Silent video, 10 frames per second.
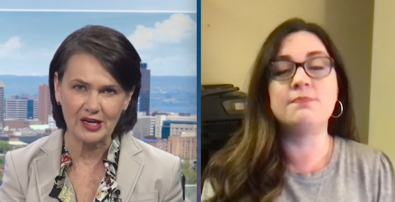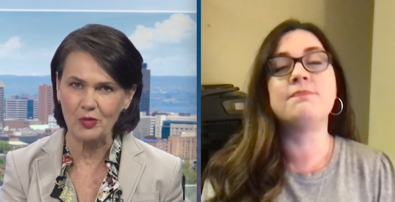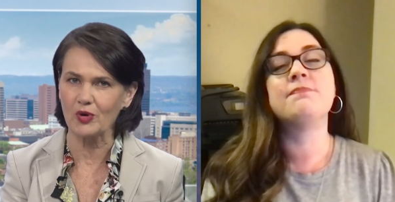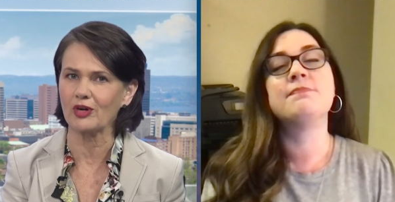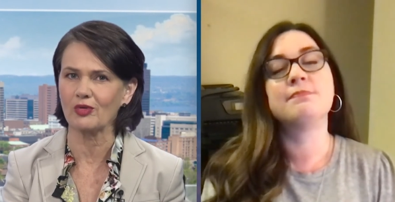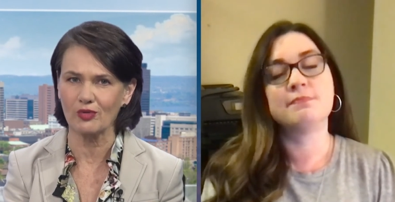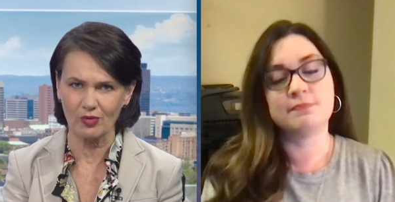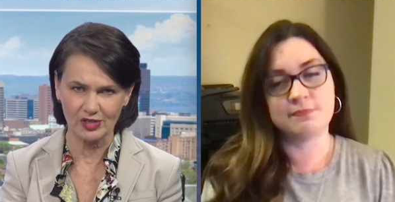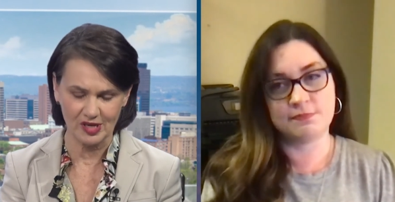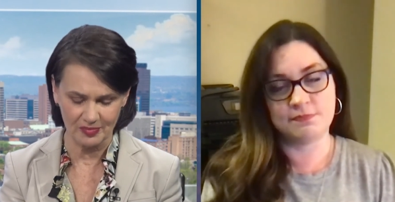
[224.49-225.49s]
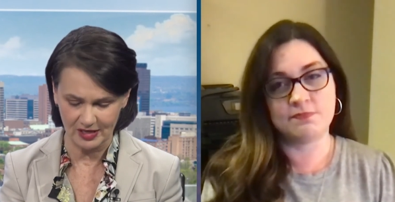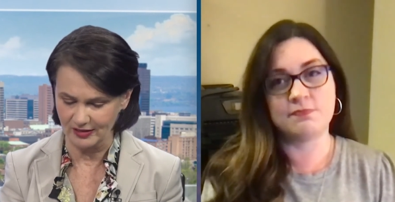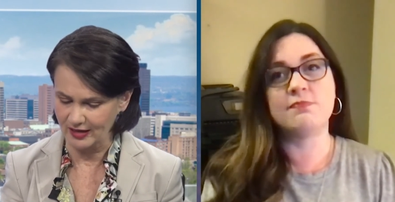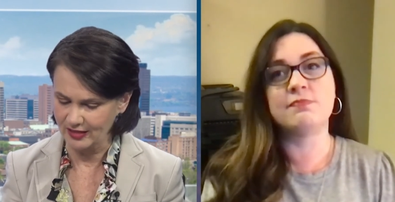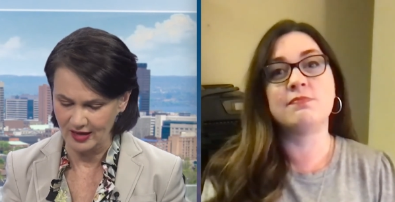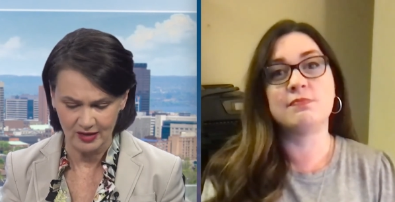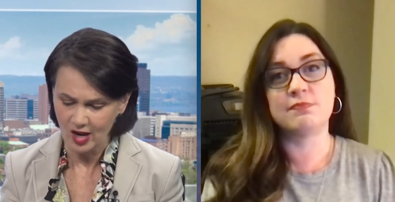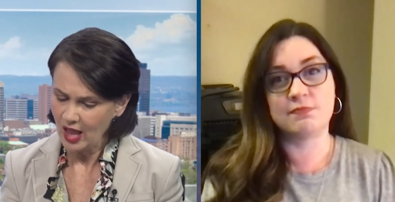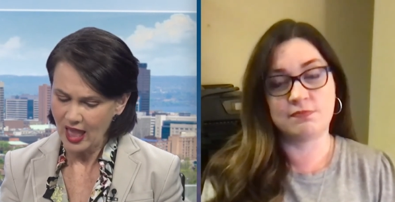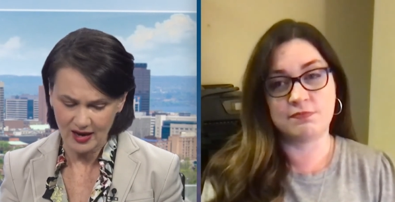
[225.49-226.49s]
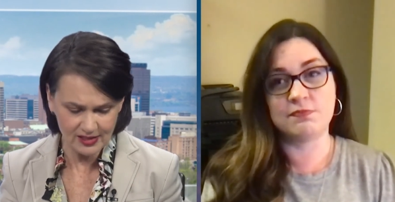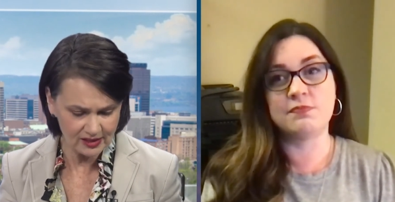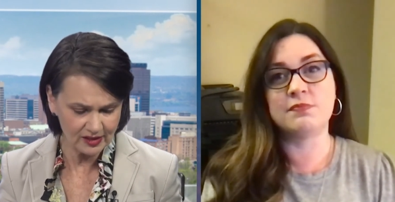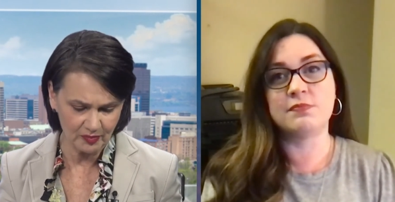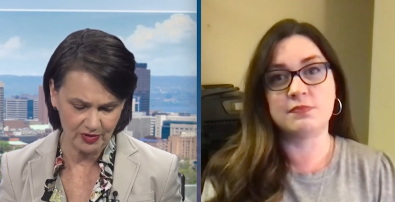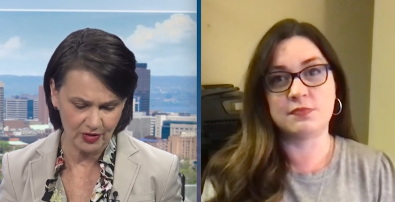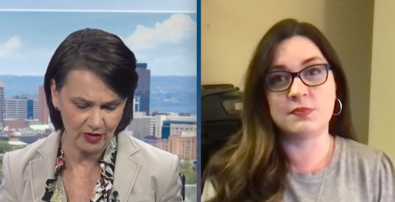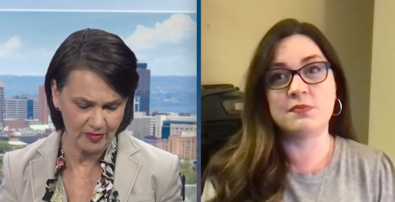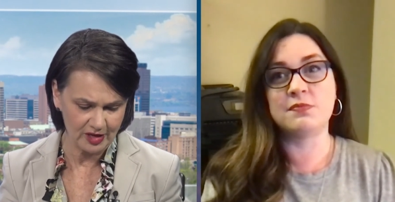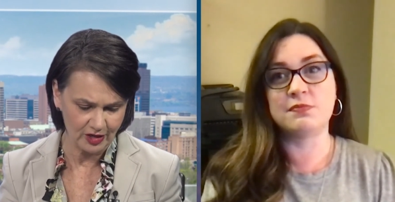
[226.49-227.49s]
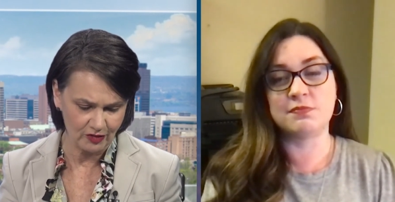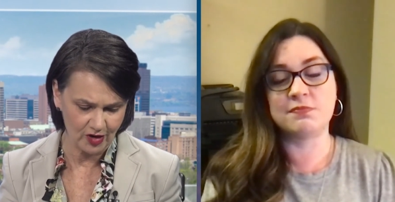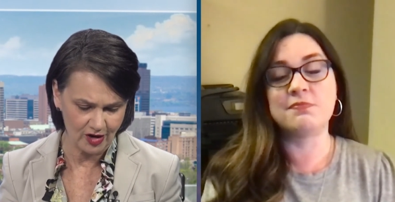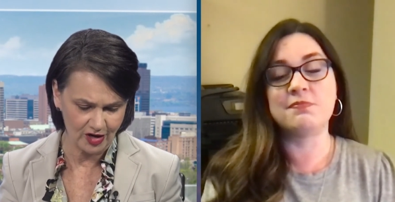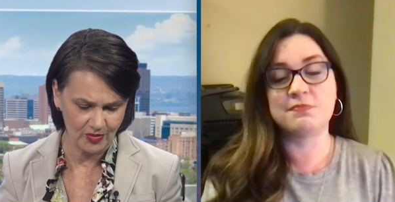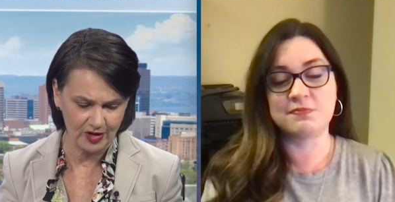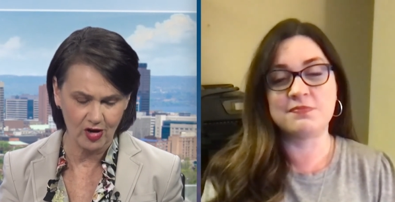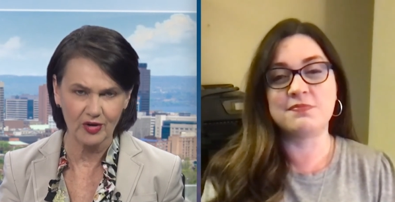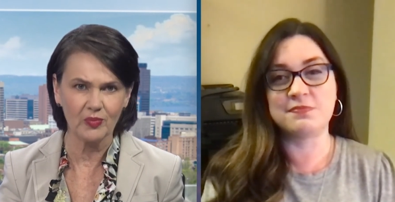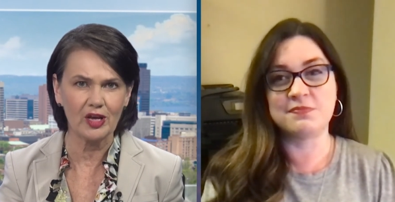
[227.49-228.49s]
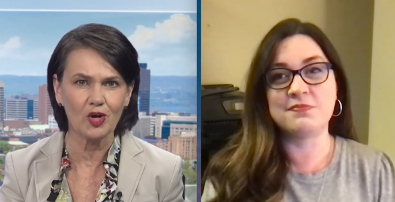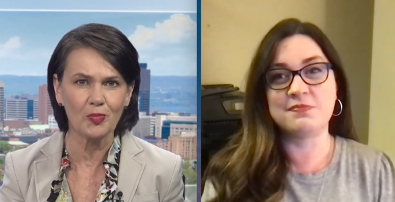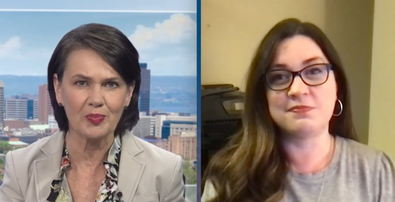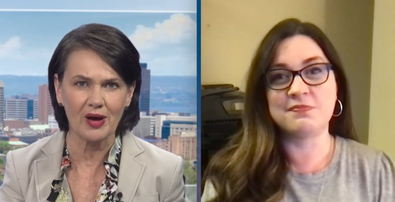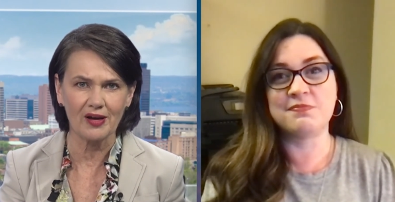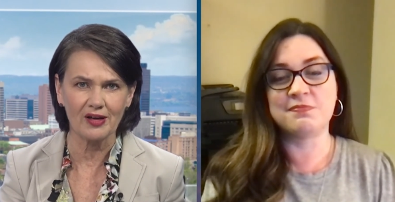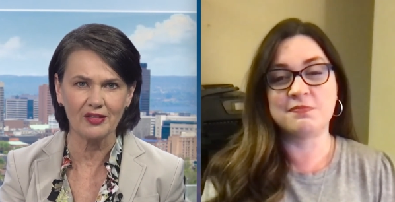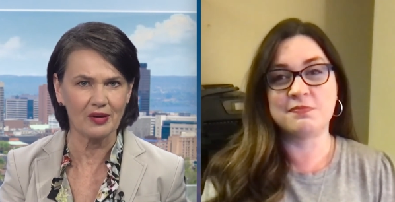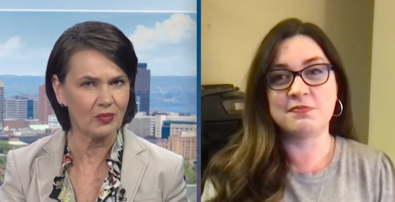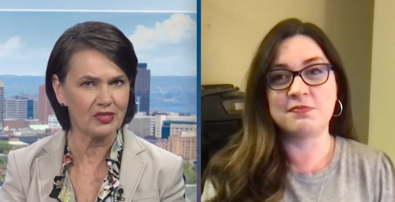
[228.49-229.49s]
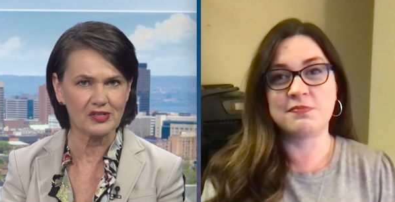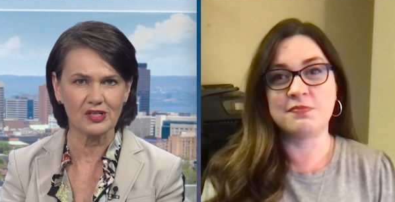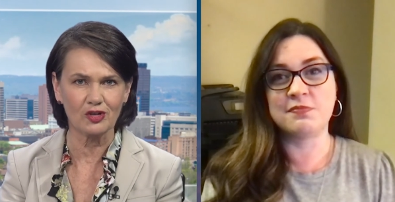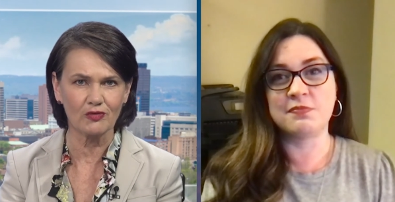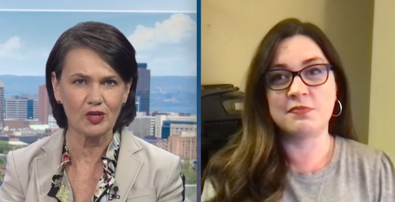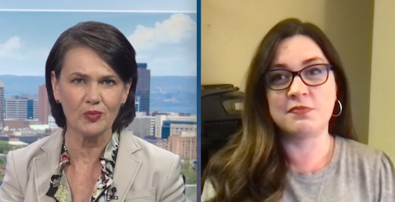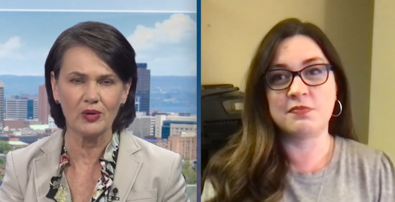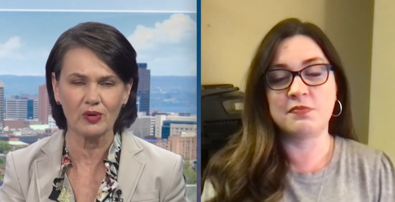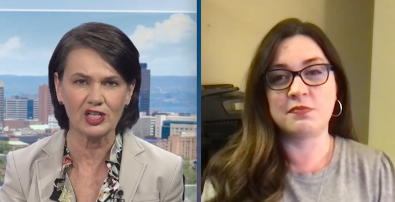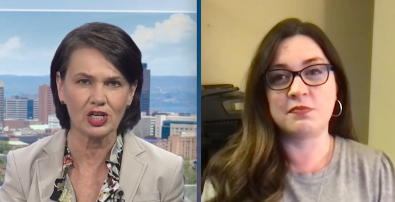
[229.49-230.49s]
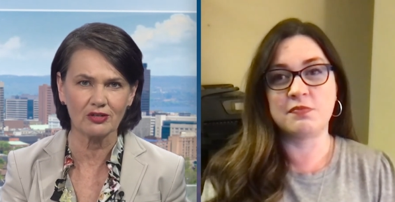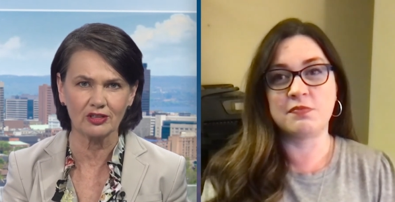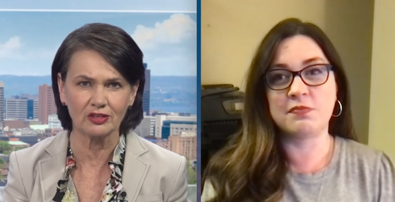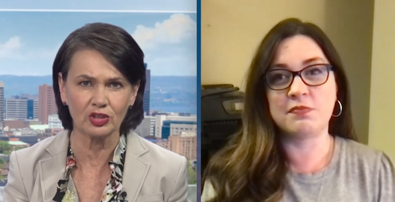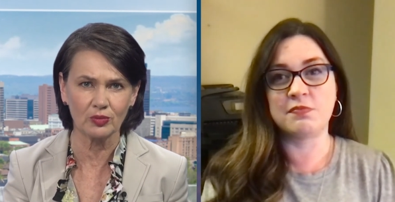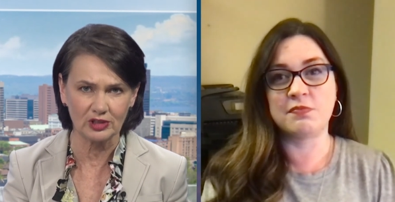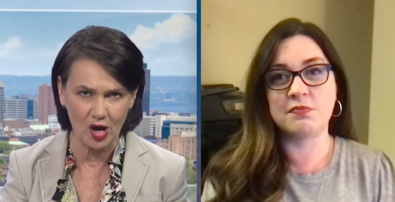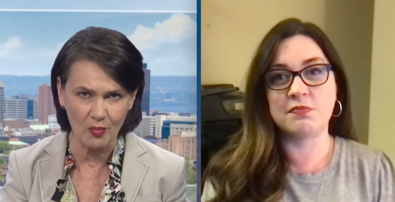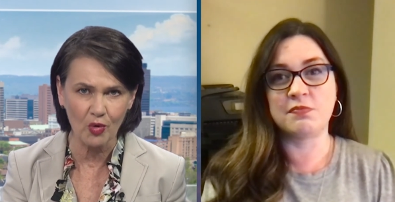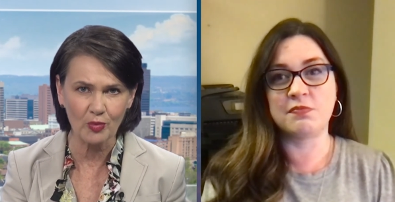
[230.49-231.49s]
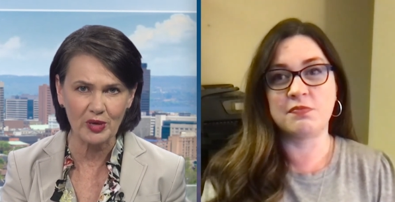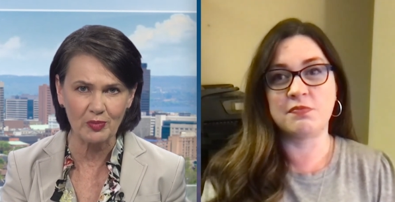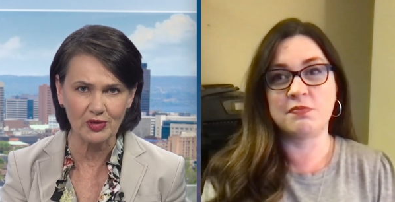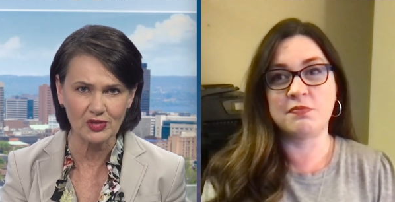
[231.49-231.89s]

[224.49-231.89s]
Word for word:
Speaker 1: at work, or something like that. Excellent program that you've got going on, and we hope that with this interview we reach out to a lot more people.